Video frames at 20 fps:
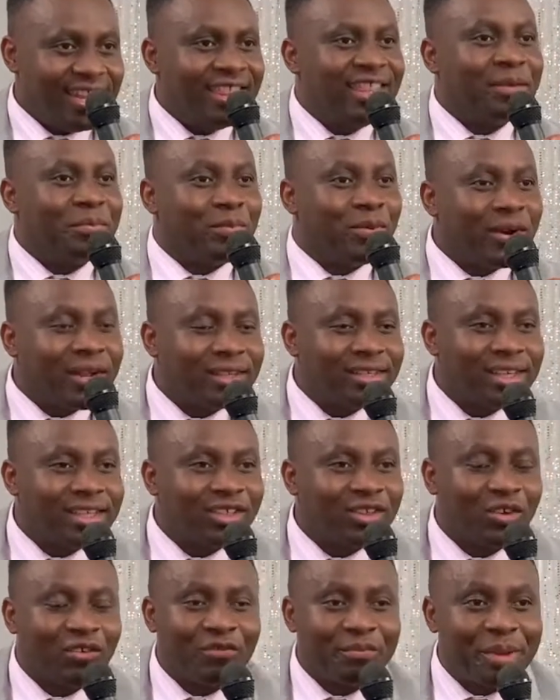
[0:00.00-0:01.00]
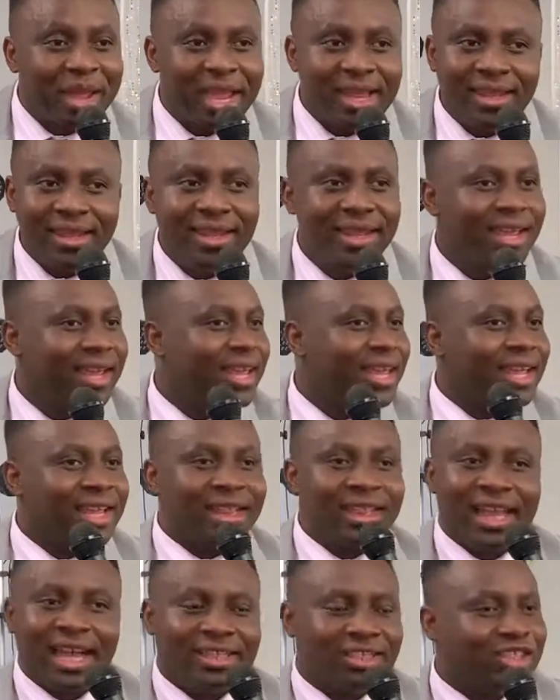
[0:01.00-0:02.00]
The presence of pain
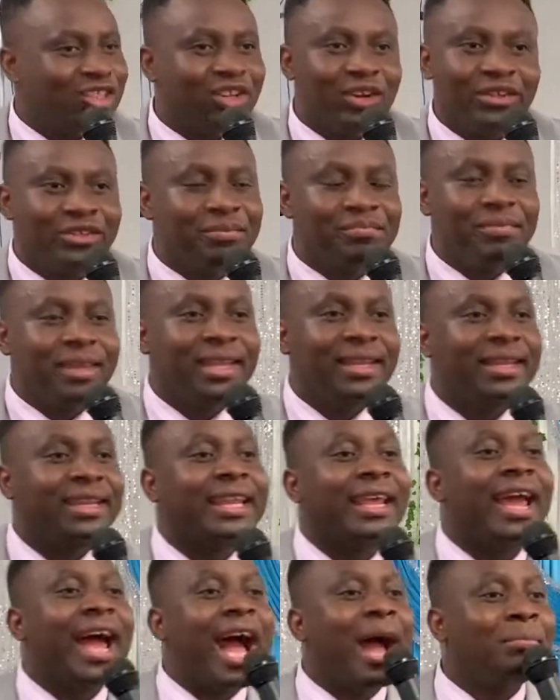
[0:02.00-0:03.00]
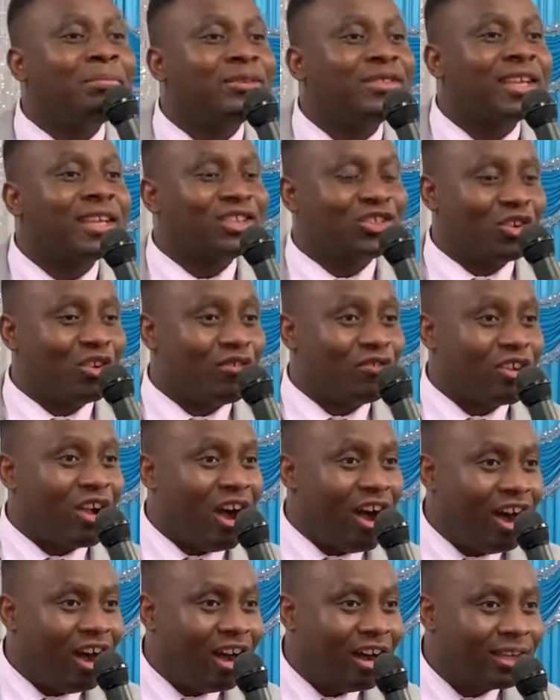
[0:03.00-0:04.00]
does not mean the absence of God.
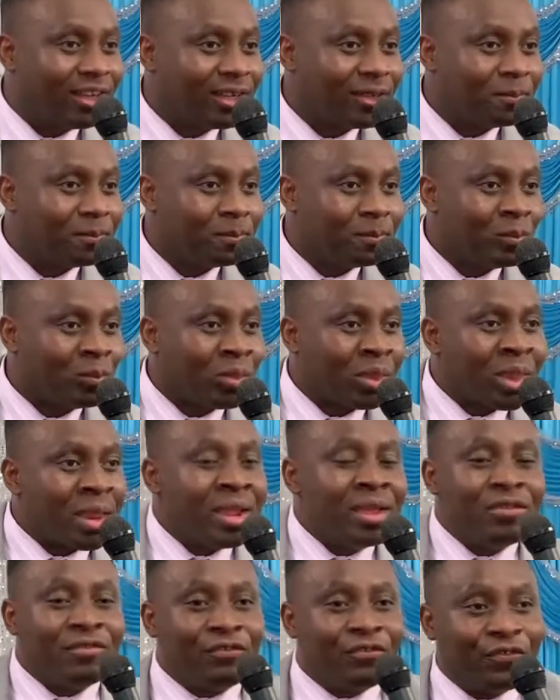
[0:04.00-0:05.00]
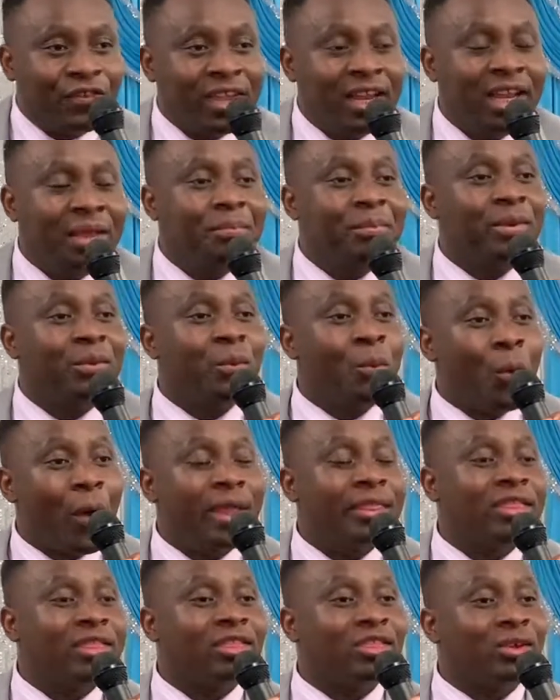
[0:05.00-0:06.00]
Philip
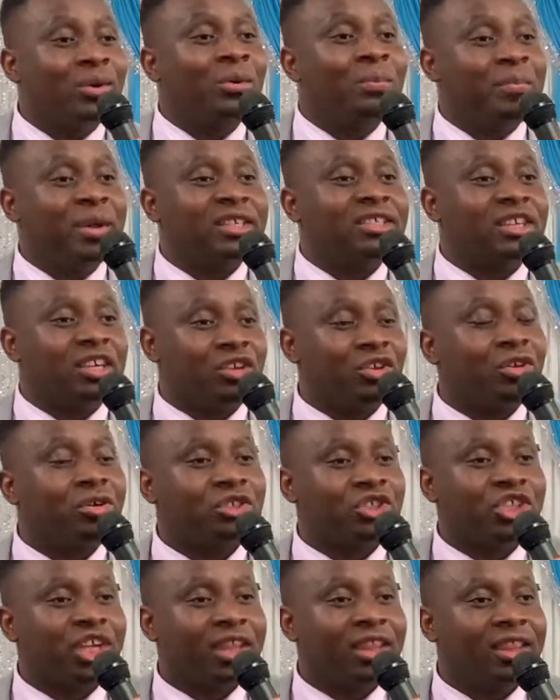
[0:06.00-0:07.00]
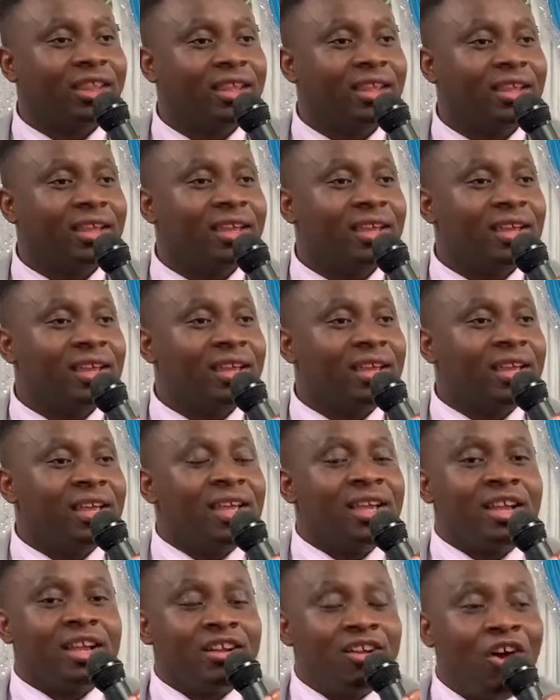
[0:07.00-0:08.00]
went through persecution.
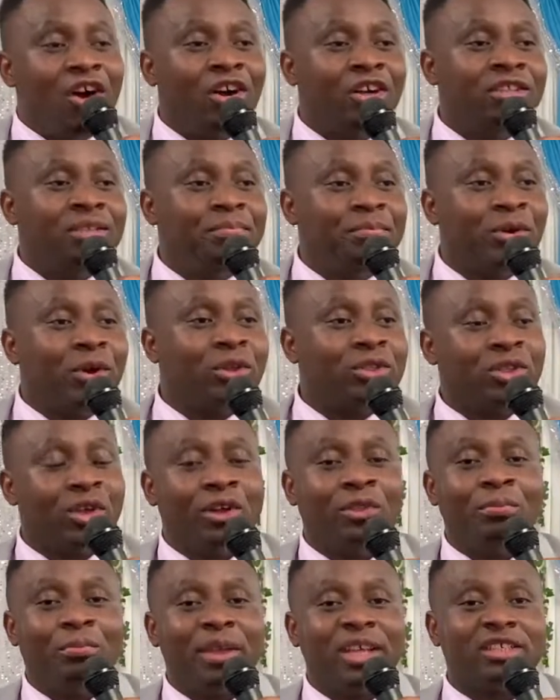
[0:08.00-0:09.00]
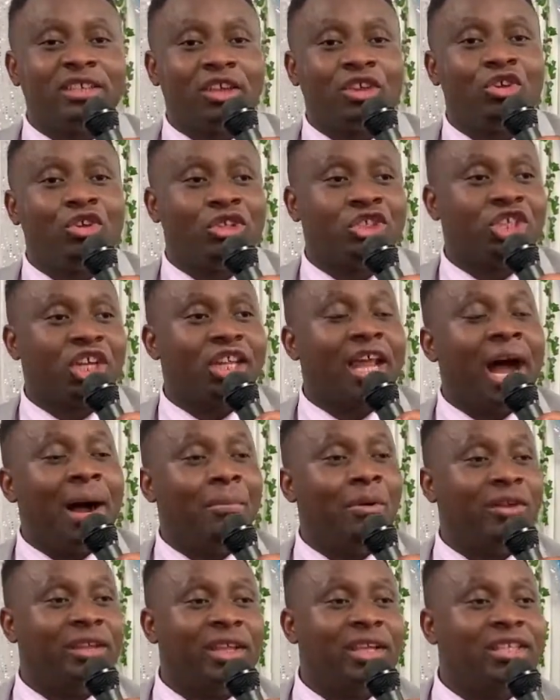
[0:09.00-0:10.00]
God brought on persecution
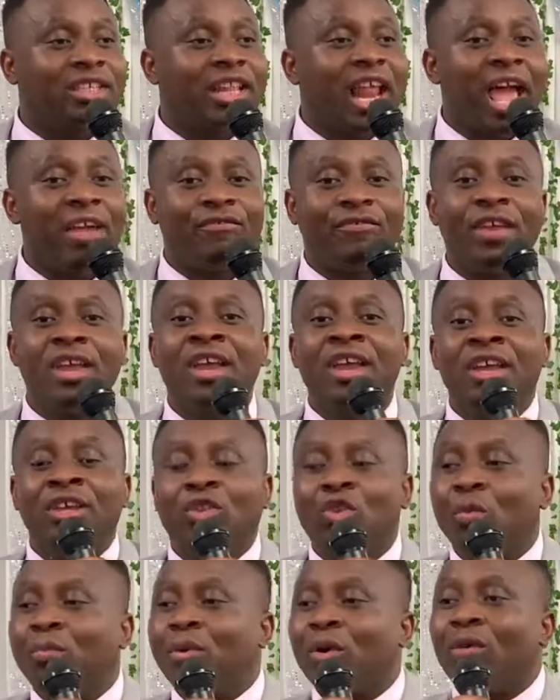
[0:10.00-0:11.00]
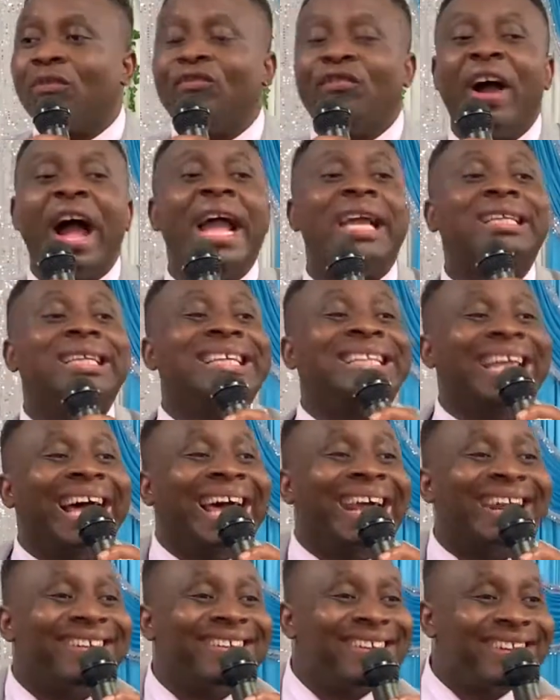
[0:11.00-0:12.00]
upon his life to provide
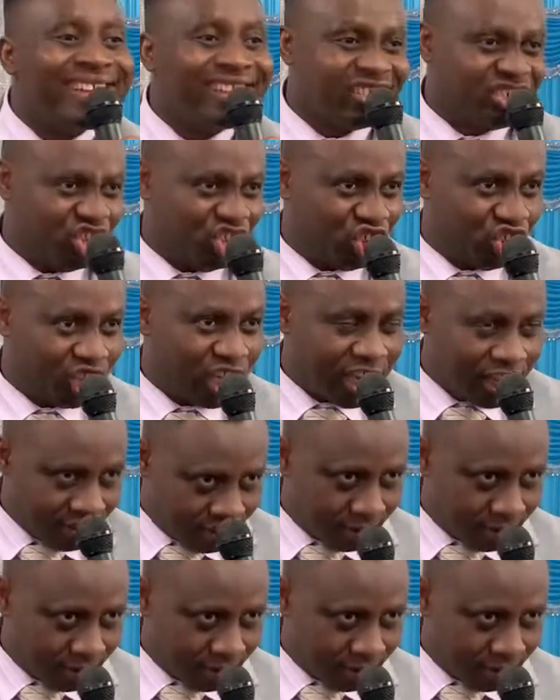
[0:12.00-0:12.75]
direction.